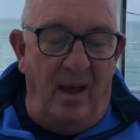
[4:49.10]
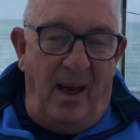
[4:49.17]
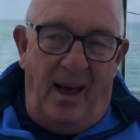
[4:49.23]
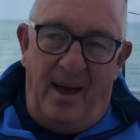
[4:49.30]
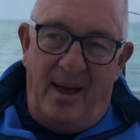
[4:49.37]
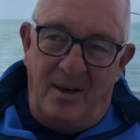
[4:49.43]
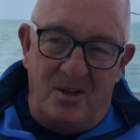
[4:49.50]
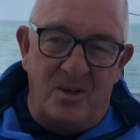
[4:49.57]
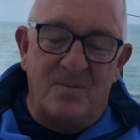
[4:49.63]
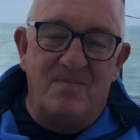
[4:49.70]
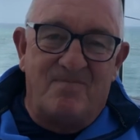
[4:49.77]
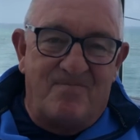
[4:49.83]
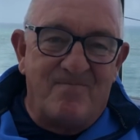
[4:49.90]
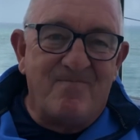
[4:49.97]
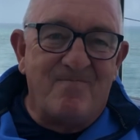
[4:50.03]
And
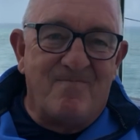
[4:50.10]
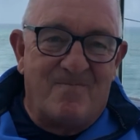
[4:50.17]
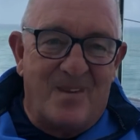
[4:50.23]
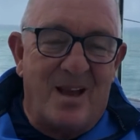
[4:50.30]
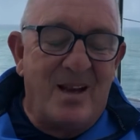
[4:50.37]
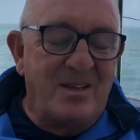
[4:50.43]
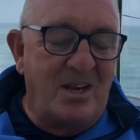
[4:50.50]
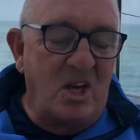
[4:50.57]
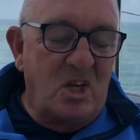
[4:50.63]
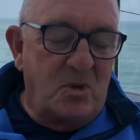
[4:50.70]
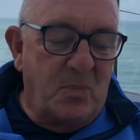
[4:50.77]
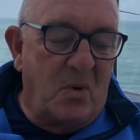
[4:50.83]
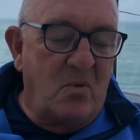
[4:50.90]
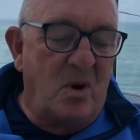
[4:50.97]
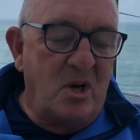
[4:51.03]

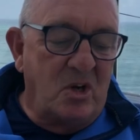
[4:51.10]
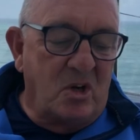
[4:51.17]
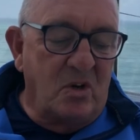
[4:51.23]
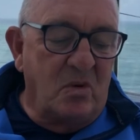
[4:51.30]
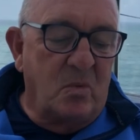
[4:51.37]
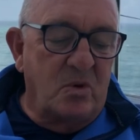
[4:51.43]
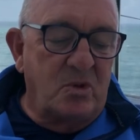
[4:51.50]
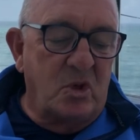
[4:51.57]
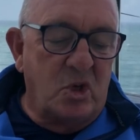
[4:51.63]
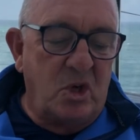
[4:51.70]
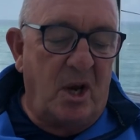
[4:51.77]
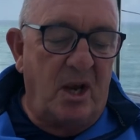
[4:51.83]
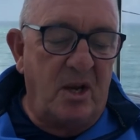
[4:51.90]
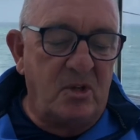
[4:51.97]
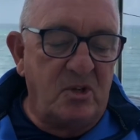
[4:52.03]
desperation was the
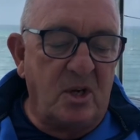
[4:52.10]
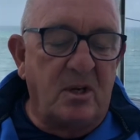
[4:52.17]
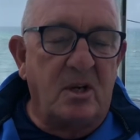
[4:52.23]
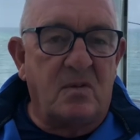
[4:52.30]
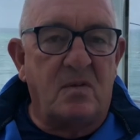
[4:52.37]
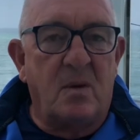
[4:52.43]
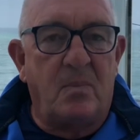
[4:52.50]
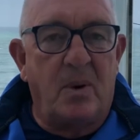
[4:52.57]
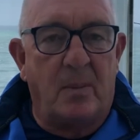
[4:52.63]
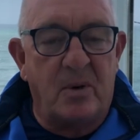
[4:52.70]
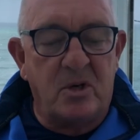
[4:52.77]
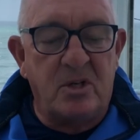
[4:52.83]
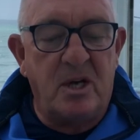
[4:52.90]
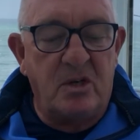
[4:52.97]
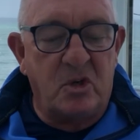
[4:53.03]
sheer sickness of the
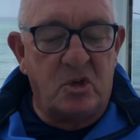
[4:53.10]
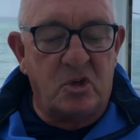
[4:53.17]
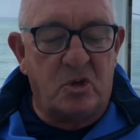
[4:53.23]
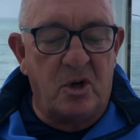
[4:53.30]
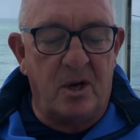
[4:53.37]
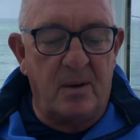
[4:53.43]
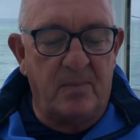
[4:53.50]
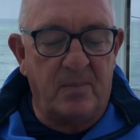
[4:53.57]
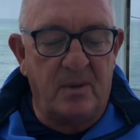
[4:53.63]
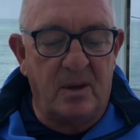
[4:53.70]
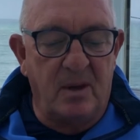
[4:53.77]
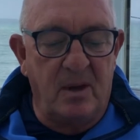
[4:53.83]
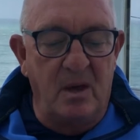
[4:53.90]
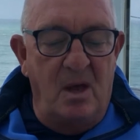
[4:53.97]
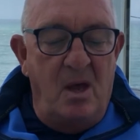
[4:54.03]
publishing industry.
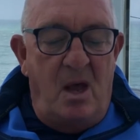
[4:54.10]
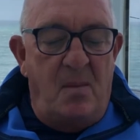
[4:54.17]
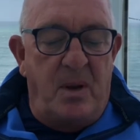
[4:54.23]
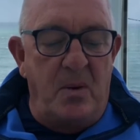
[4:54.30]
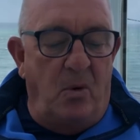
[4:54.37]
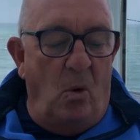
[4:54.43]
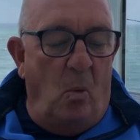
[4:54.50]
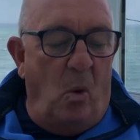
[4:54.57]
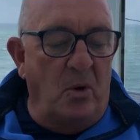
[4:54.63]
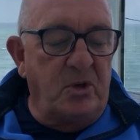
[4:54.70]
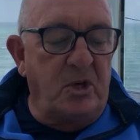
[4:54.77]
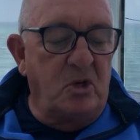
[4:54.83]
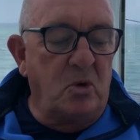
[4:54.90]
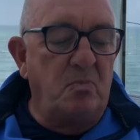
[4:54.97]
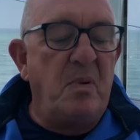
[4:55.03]
People
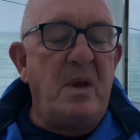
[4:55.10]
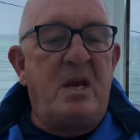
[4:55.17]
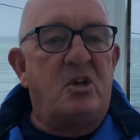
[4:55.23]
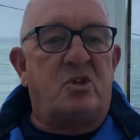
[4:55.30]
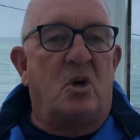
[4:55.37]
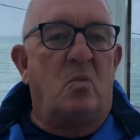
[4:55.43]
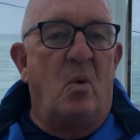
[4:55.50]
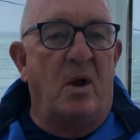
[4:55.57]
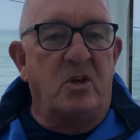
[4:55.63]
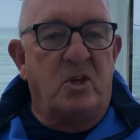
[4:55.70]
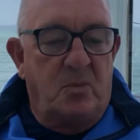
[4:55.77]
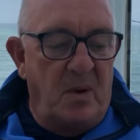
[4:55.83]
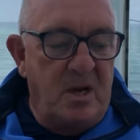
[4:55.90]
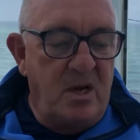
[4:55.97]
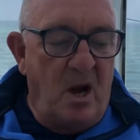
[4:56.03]
wanting to be someone, to
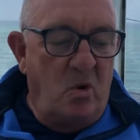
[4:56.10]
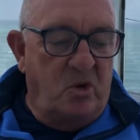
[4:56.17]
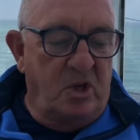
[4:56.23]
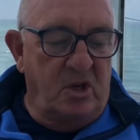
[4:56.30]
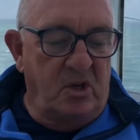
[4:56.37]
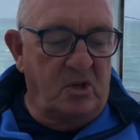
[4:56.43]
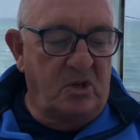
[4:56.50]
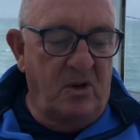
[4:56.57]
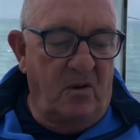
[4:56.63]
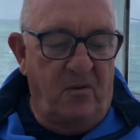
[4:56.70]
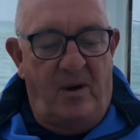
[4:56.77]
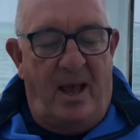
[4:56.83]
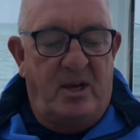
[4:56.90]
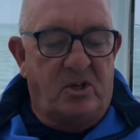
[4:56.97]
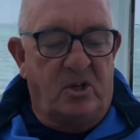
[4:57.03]
be noticed,
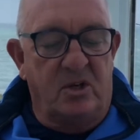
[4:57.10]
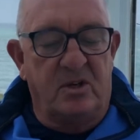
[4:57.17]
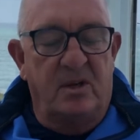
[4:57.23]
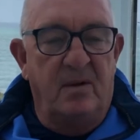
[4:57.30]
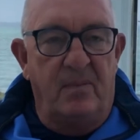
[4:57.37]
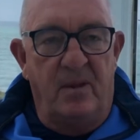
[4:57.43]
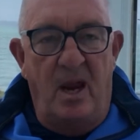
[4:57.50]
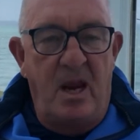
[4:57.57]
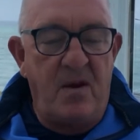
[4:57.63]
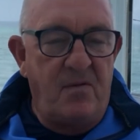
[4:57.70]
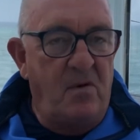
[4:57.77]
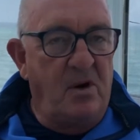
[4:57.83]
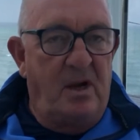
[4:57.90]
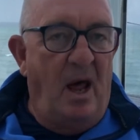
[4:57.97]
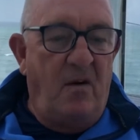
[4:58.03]
flattered,
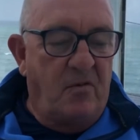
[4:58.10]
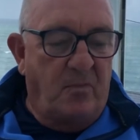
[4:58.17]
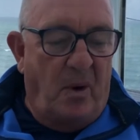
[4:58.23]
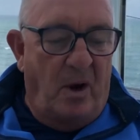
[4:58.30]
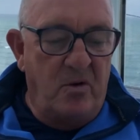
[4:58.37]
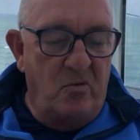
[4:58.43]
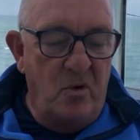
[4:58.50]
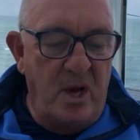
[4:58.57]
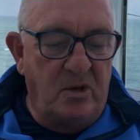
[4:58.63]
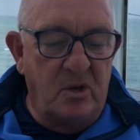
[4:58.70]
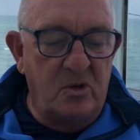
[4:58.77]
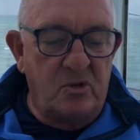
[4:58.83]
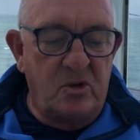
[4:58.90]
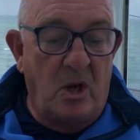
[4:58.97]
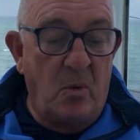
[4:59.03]
even loved by
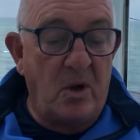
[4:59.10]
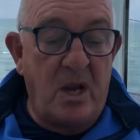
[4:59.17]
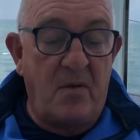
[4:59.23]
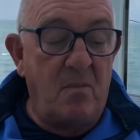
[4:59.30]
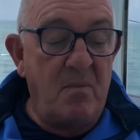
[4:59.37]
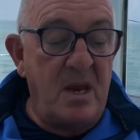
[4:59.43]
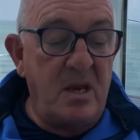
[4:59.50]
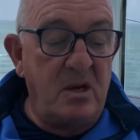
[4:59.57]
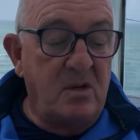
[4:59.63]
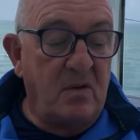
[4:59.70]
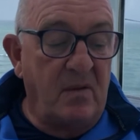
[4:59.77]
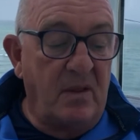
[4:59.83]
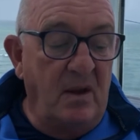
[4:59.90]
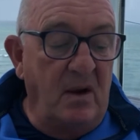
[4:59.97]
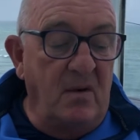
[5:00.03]
readers they would never meet,
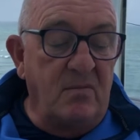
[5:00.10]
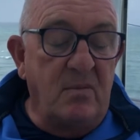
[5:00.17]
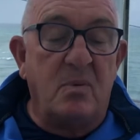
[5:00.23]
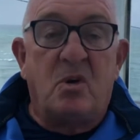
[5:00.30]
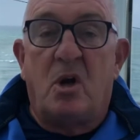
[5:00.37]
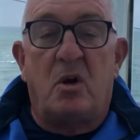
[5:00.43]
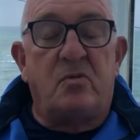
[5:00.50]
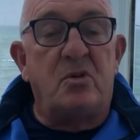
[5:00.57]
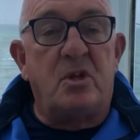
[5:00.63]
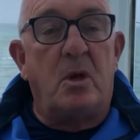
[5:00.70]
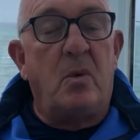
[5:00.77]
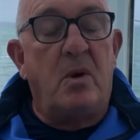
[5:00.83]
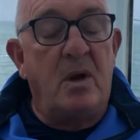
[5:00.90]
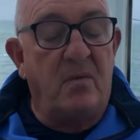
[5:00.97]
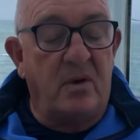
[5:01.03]
from countries they
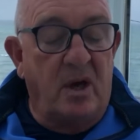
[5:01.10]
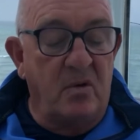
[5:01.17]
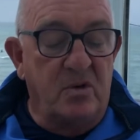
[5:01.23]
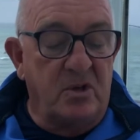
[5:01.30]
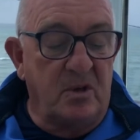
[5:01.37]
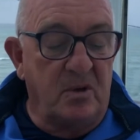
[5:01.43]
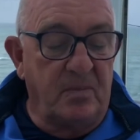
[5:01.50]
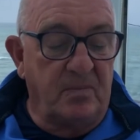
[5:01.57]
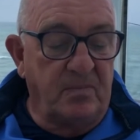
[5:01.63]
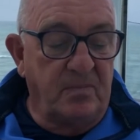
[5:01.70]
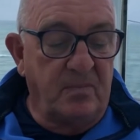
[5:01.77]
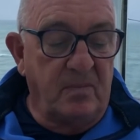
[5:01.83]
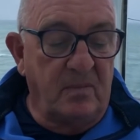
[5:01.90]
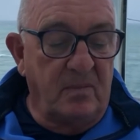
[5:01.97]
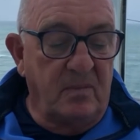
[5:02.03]
would never go to.
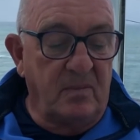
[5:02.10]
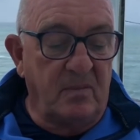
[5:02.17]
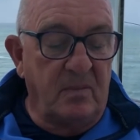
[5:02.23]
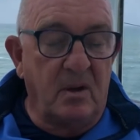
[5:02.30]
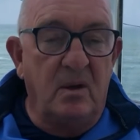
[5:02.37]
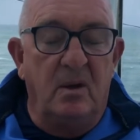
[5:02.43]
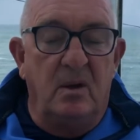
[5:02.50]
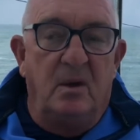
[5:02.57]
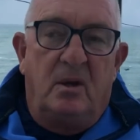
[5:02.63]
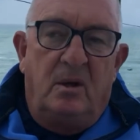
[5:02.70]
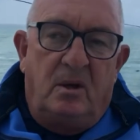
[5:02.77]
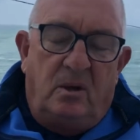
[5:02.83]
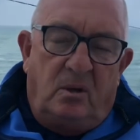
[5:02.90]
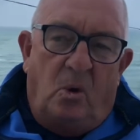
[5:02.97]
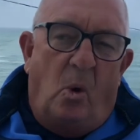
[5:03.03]

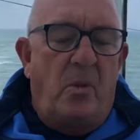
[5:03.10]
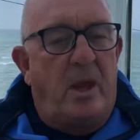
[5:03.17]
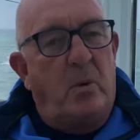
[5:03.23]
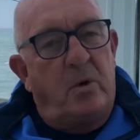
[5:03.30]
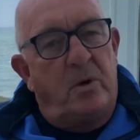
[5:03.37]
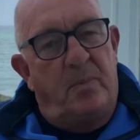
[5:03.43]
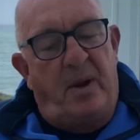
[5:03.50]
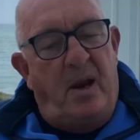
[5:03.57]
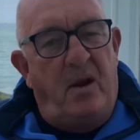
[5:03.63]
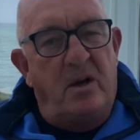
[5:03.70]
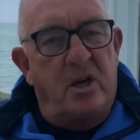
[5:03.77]
Or they would appear at